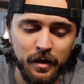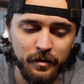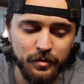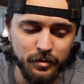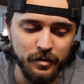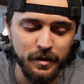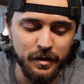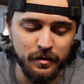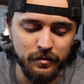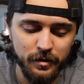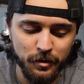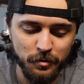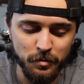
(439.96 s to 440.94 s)
to an
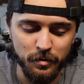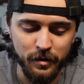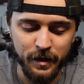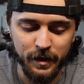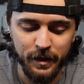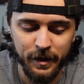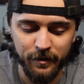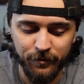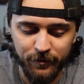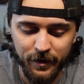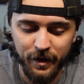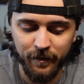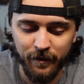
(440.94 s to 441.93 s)
individual and can
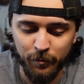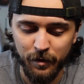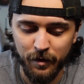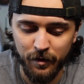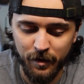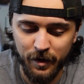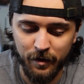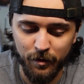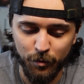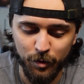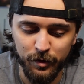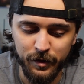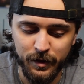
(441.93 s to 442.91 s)
affect them in, in a
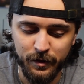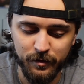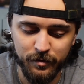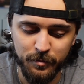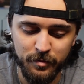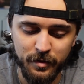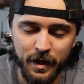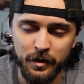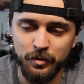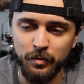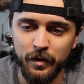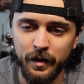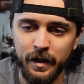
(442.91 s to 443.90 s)
really
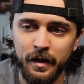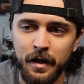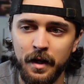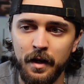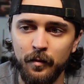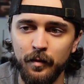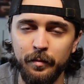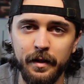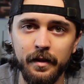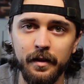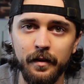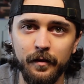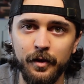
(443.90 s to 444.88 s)
substantial way would be
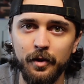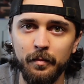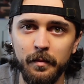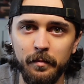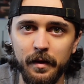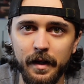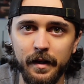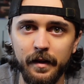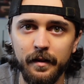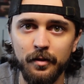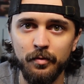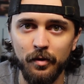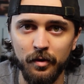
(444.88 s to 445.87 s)
another human being,
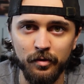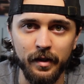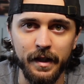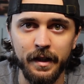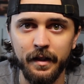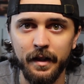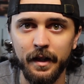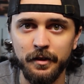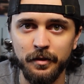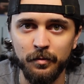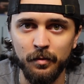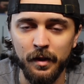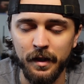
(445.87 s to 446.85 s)
as far as like
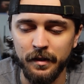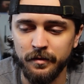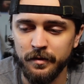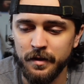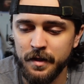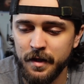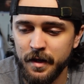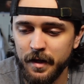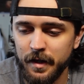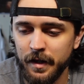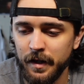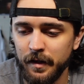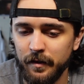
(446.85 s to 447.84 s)
connection wise
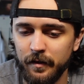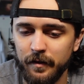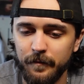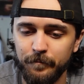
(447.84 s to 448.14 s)
and